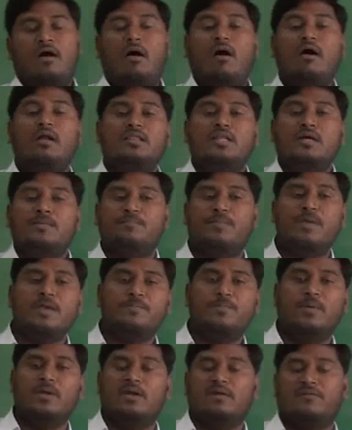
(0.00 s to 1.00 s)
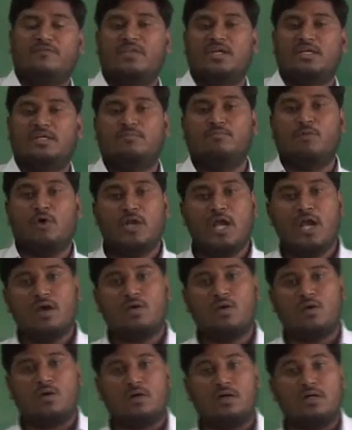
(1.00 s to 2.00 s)
all the people of that
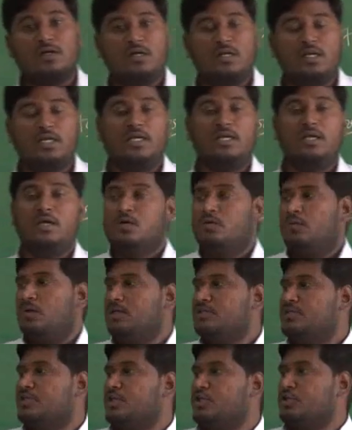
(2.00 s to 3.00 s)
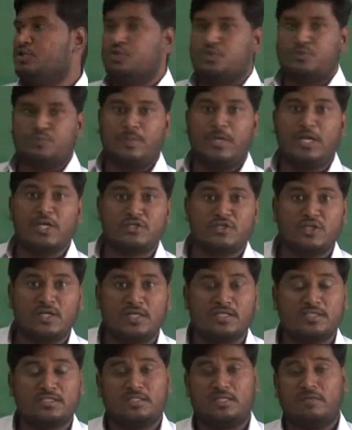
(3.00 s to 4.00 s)
Monaco country was
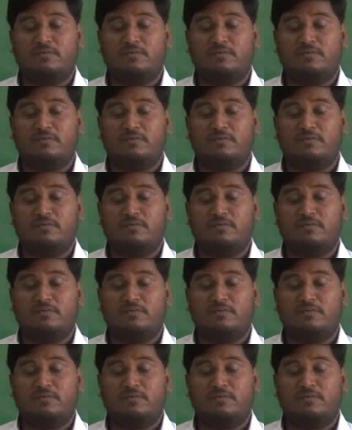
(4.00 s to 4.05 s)
speechless.